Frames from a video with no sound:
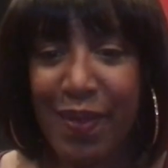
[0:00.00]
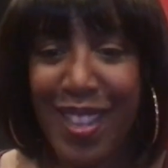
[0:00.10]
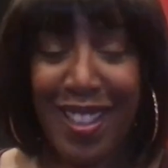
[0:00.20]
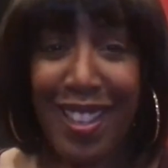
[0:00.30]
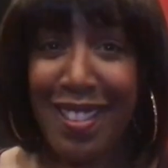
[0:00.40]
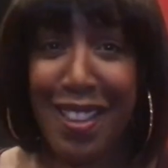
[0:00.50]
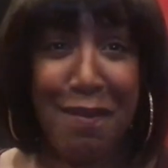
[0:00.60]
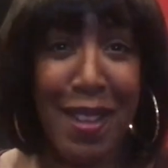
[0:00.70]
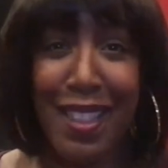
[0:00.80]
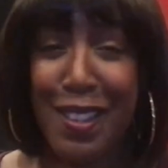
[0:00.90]
I like Dave
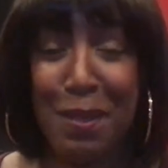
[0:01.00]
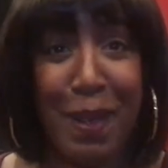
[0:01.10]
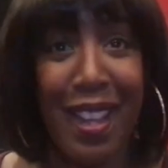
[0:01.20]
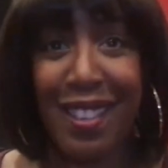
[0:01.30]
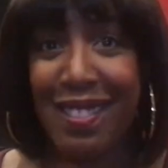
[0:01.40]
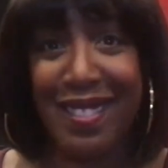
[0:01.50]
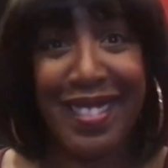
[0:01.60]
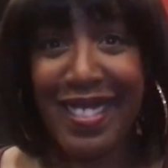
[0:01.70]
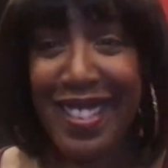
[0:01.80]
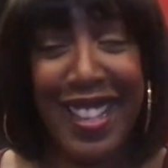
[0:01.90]
Matthews Band.
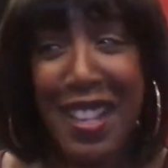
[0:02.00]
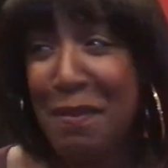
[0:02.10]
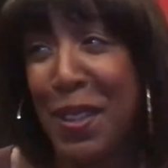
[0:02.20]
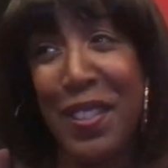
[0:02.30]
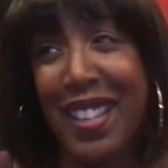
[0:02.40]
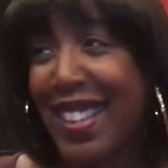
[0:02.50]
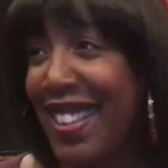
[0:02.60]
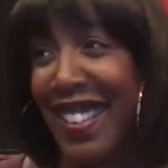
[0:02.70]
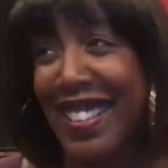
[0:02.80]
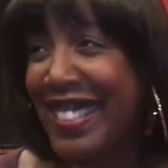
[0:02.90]
I like music, y'all.